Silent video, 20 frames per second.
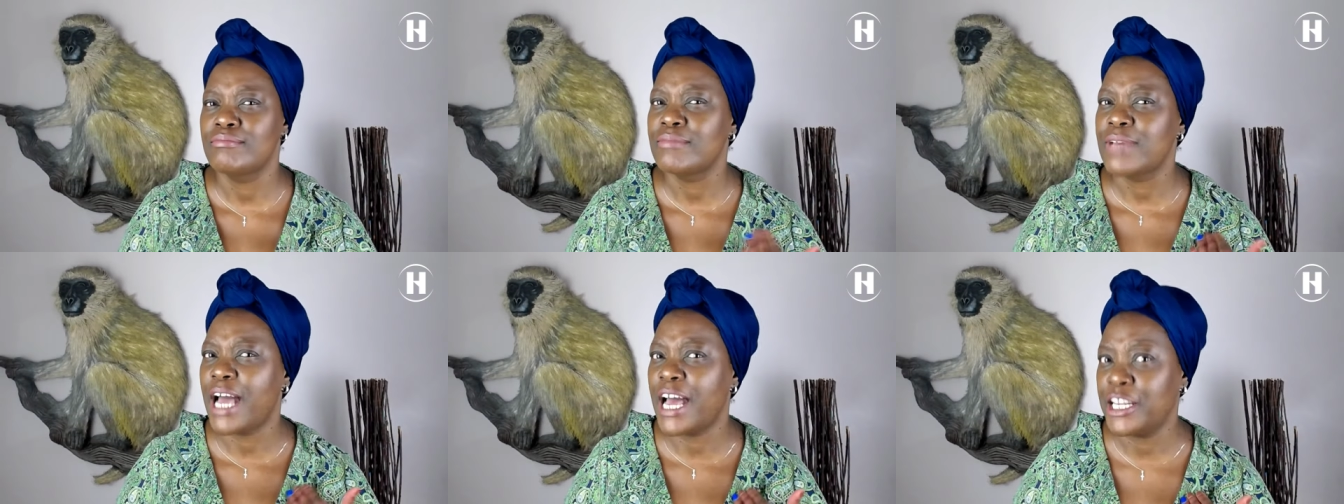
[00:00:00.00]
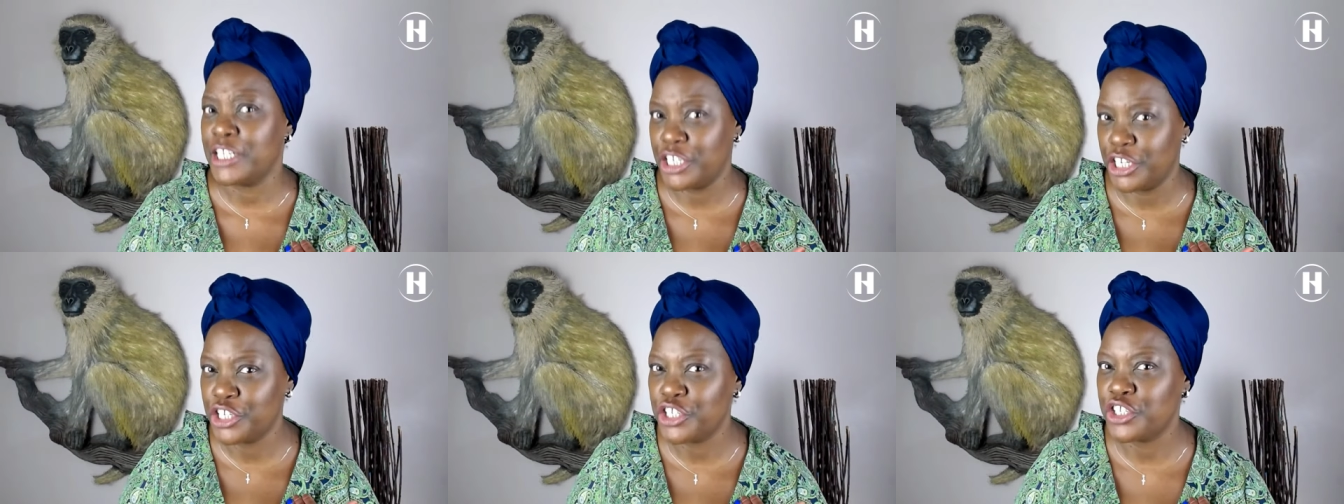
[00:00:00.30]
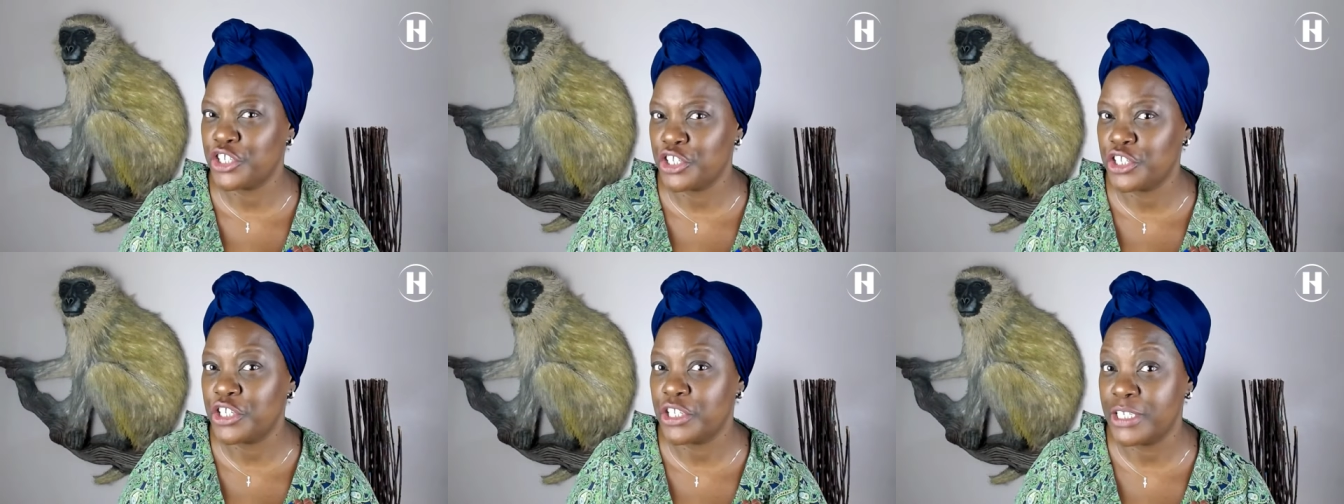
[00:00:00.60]

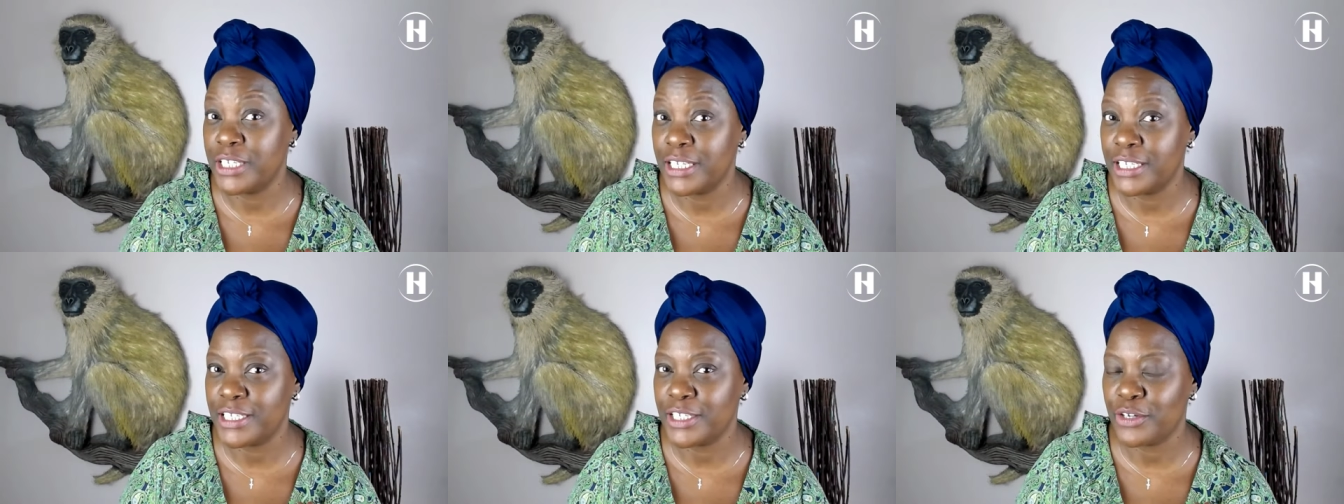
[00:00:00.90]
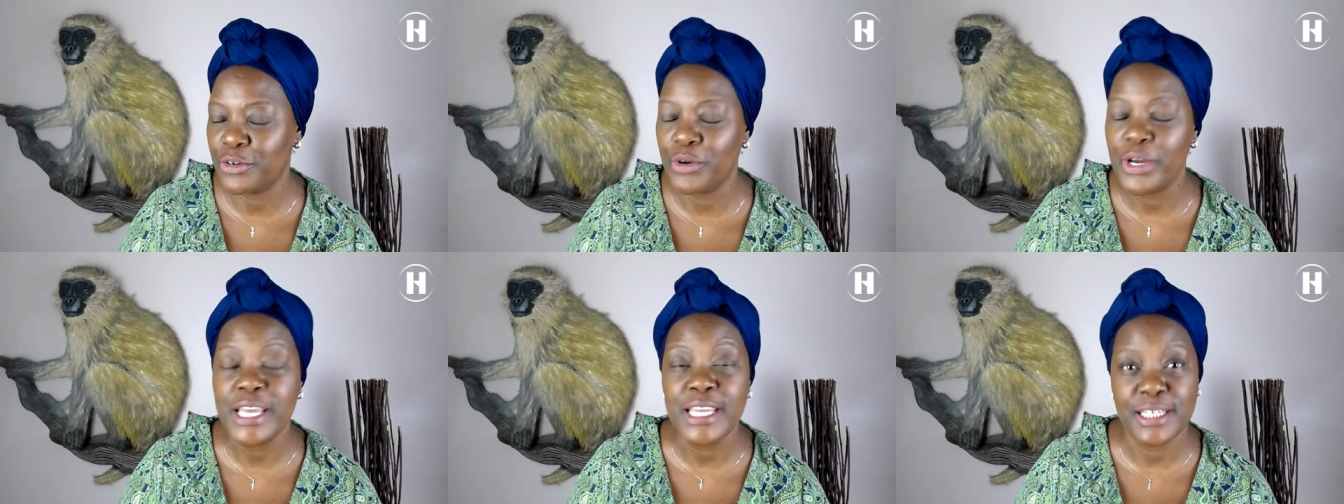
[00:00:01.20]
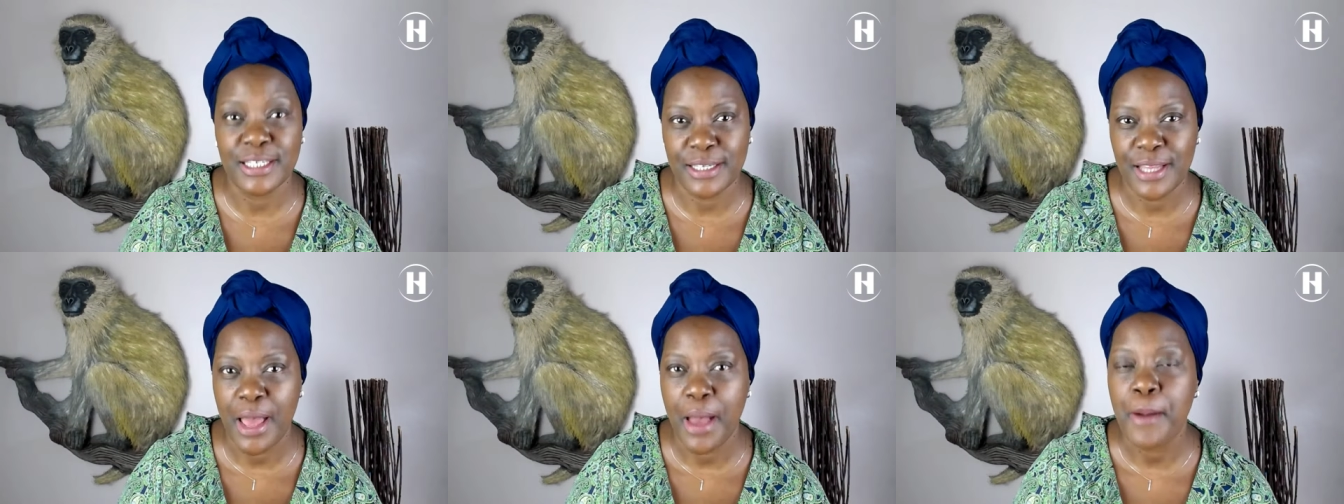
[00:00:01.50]
Attention to detail is
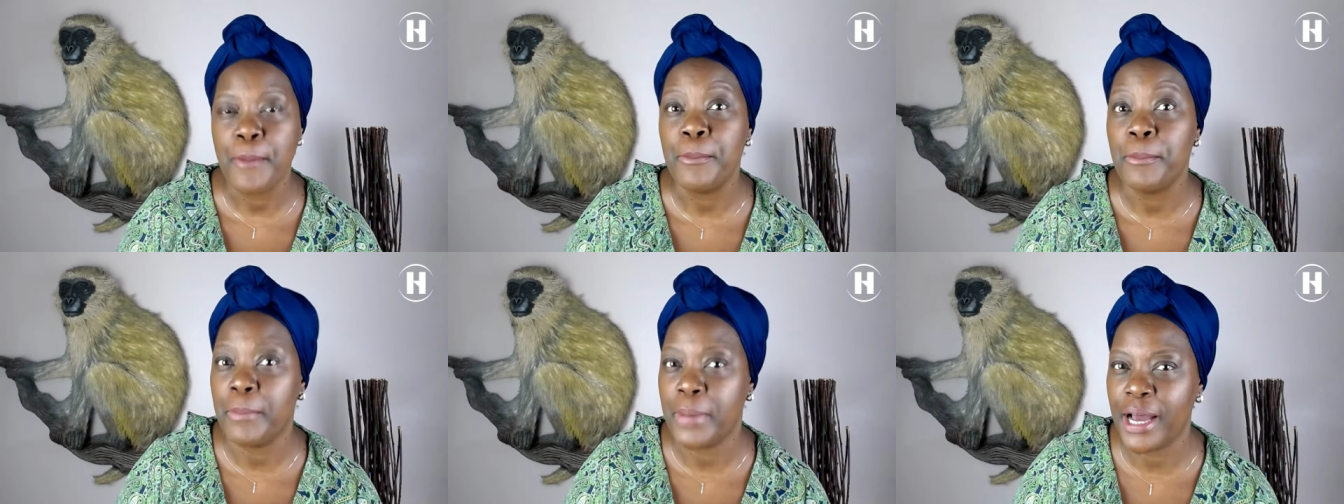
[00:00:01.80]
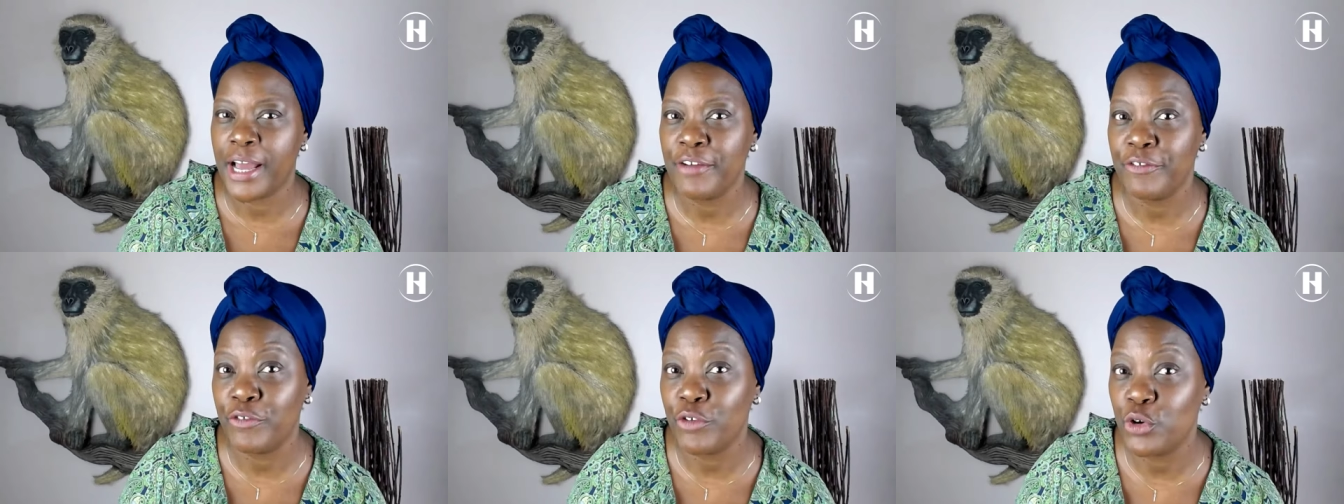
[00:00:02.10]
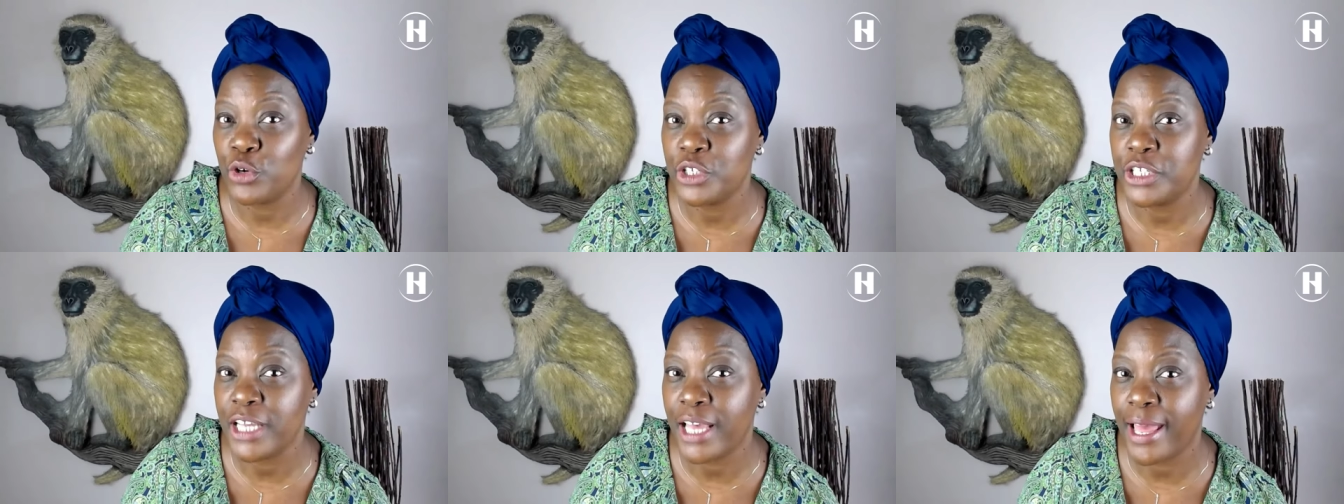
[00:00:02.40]
my
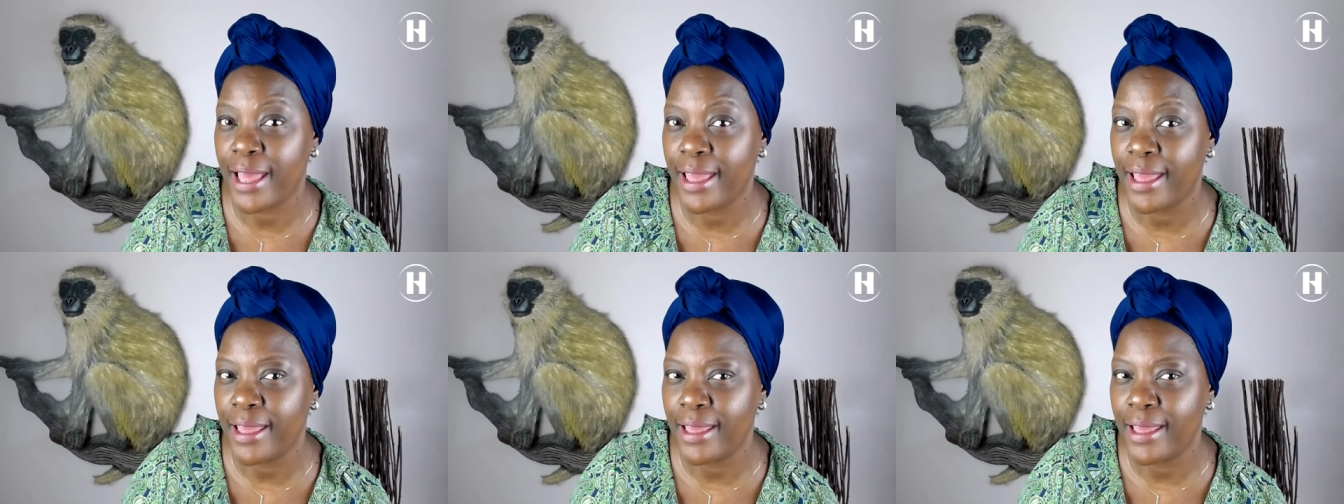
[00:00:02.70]
forte.